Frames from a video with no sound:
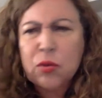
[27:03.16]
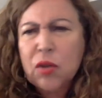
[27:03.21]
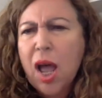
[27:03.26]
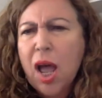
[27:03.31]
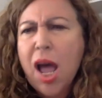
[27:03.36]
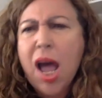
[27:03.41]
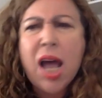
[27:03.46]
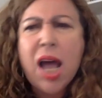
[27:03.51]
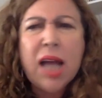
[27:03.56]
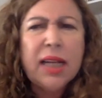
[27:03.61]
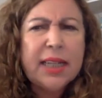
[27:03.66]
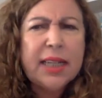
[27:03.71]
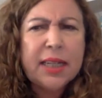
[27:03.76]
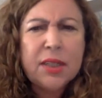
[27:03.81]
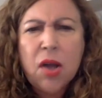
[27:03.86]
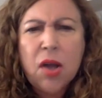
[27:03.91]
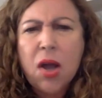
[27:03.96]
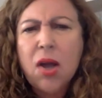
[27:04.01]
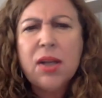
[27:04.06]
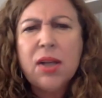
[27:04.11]

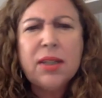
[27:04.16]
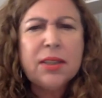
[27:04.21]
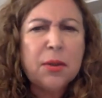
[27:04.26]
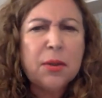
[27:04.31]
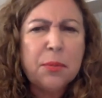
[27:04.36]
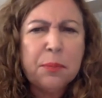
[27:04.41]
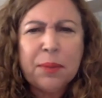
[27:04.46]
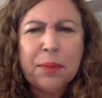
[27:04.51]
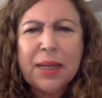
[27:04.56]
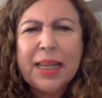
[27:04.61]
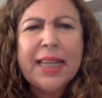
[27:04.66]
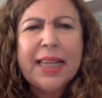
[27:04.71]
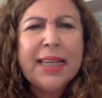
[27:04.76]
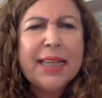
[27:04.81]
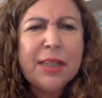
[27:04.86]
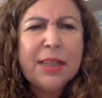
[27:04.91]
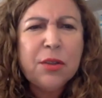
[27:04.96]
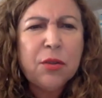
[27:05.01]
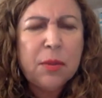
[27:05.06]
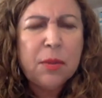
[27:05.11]
on
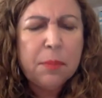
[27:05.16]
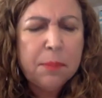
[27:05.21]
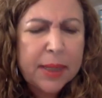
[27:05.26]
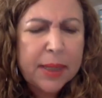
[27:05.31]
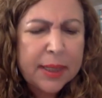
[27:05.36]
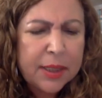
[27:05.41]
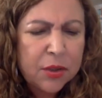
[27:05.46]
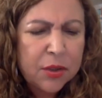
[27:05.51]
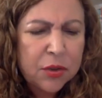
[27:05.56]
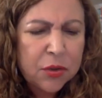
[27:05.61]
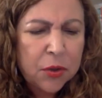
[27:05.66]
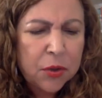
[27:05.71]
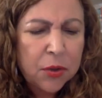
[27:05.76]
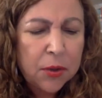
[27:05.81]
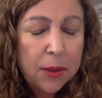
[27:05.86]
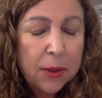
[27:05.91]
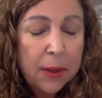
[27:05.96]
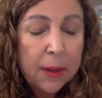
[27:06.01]
complaining to the minister,